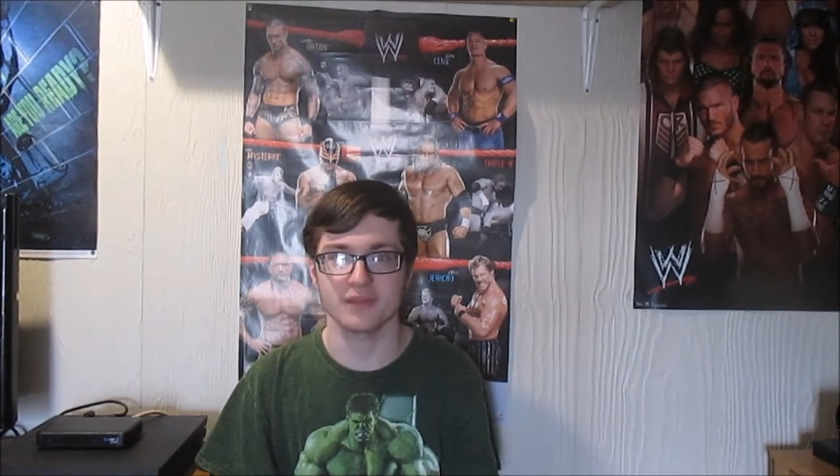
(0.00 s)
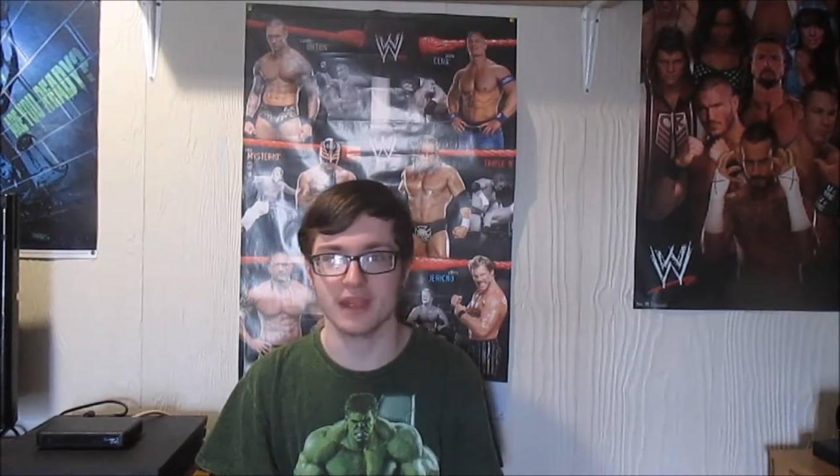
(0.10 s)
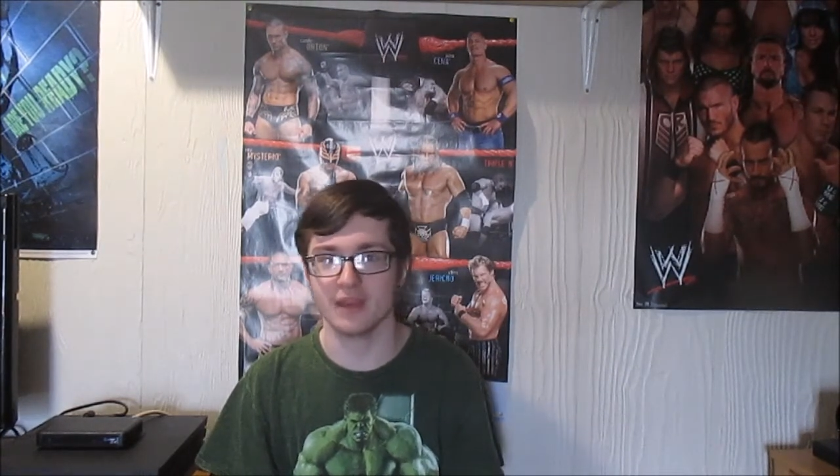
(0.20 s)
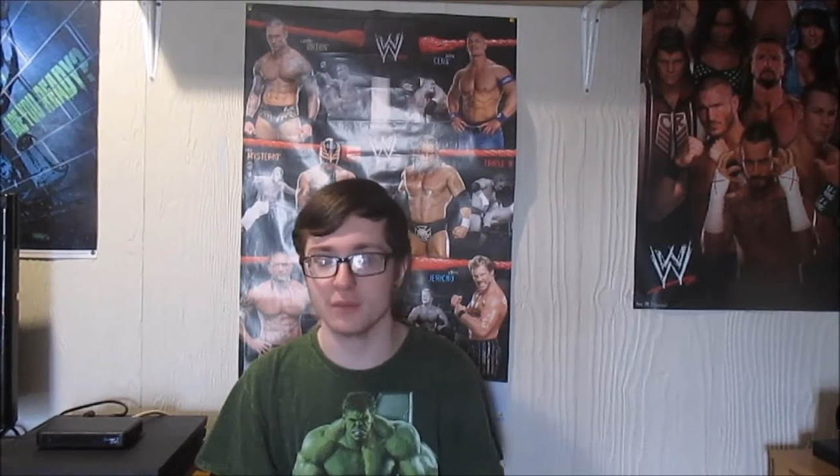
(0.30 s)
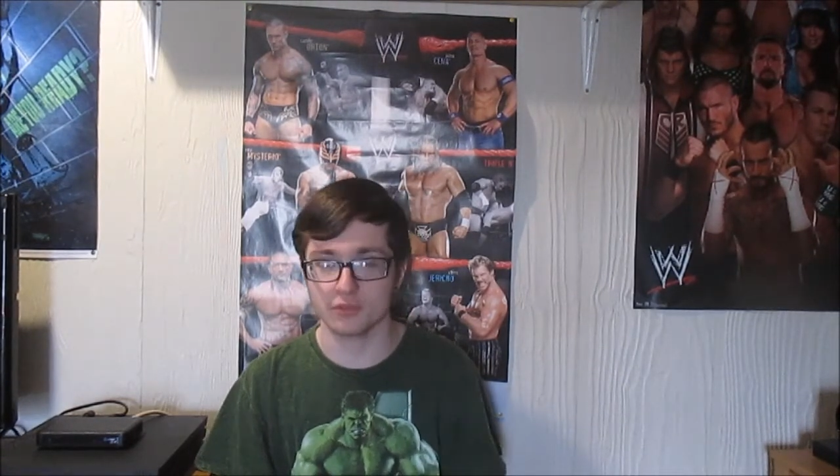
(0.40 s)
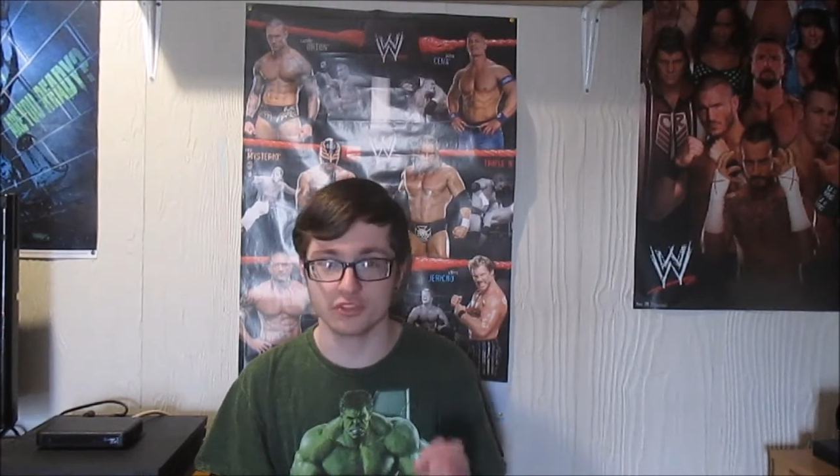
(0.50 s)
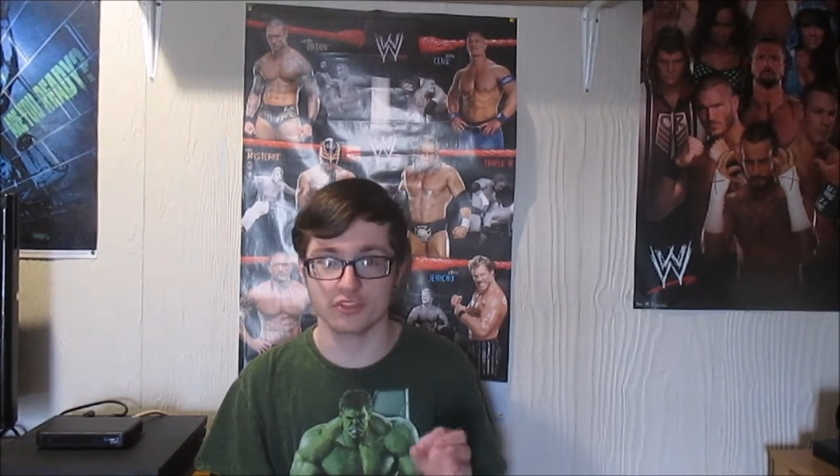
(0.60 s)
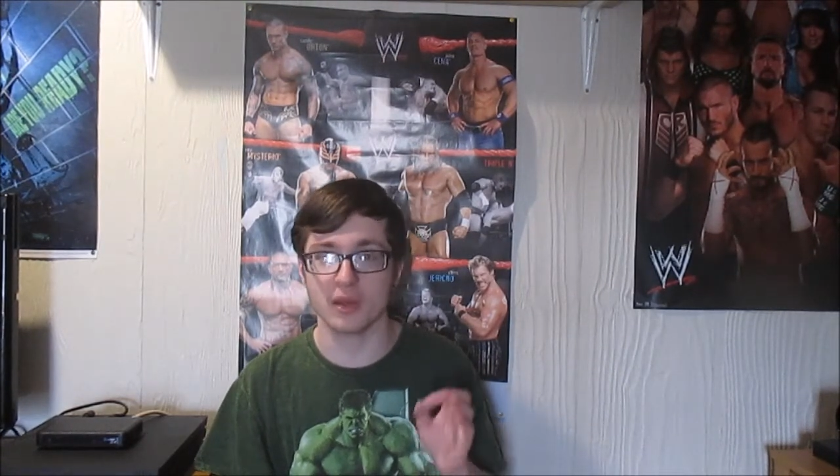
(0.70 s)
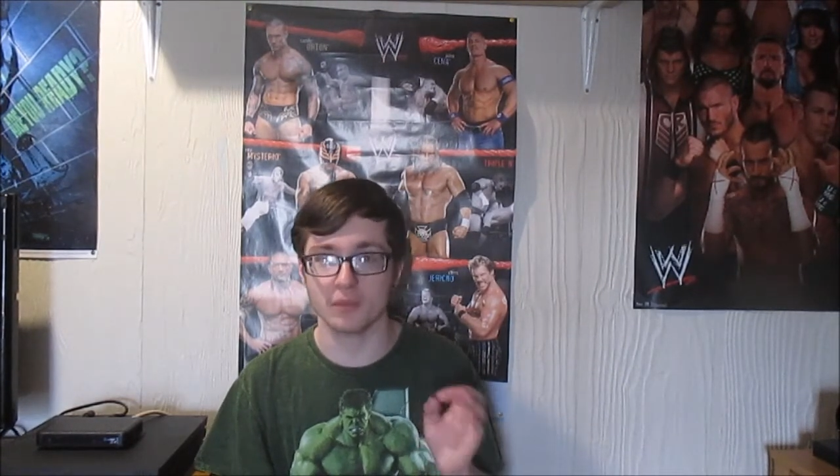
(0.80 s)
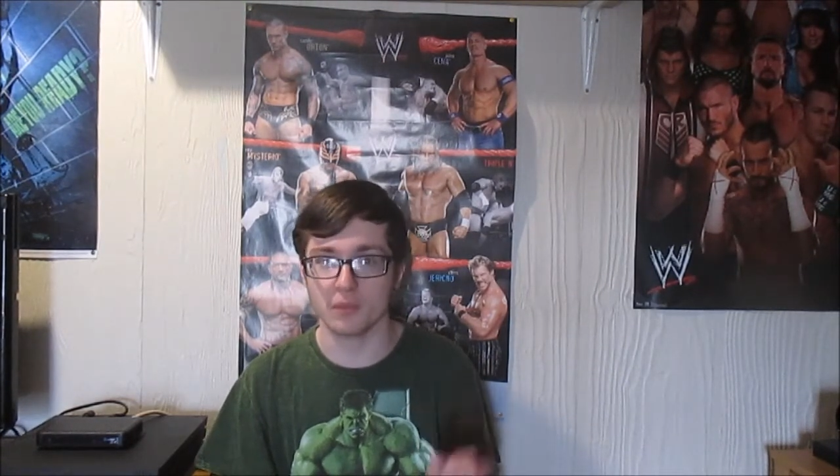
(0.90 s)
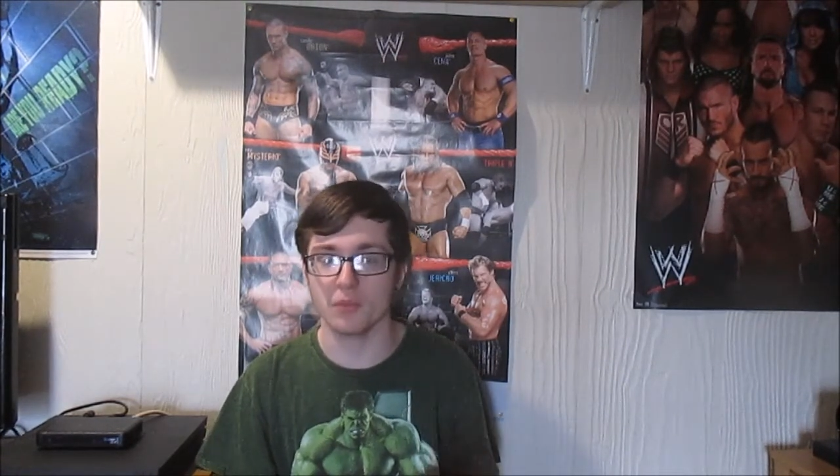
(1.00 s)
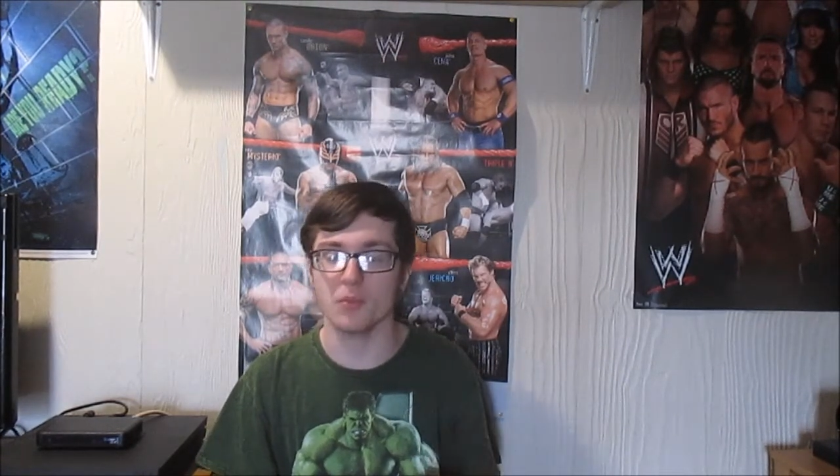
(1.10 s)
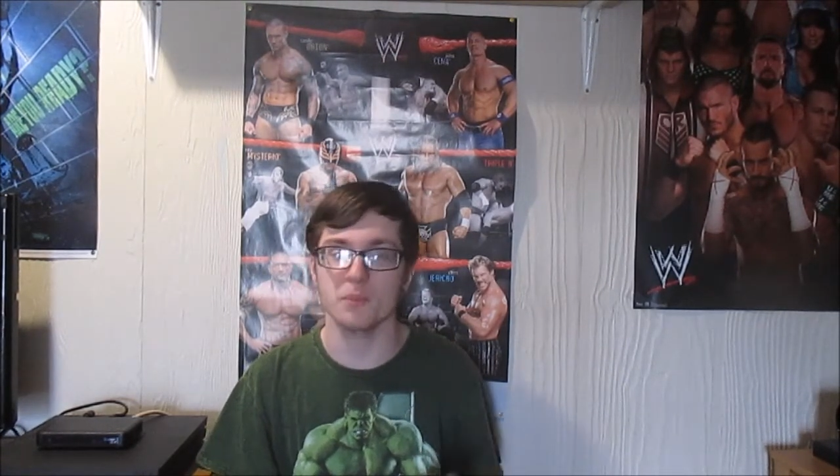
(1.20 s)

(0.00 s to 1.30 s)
It was just, I, will oh,